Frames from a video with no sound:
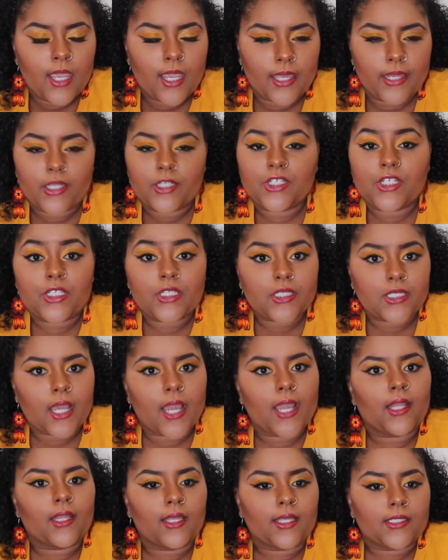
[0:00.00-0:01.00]
And it's just
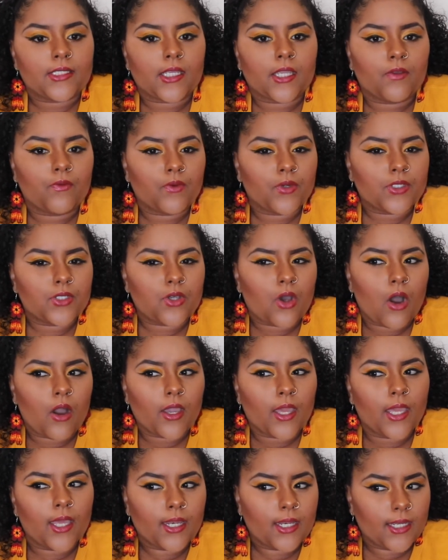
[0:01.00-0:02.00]
silence. Like if we're
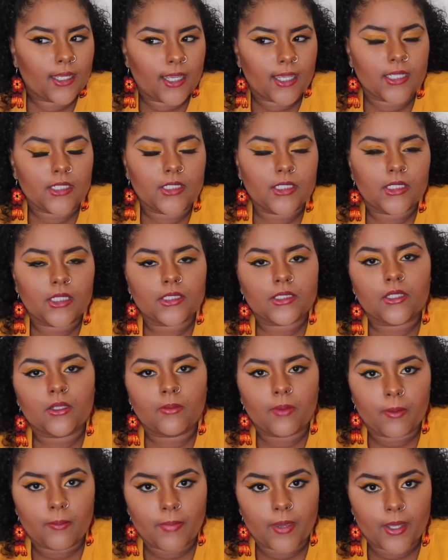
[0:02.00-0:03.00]
talking and engaging, that's a
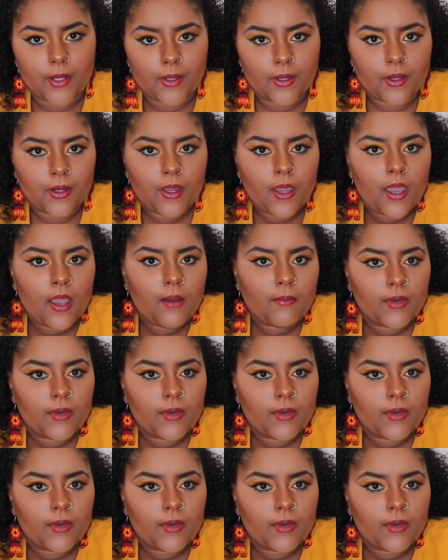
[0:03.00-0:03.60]
little bit better.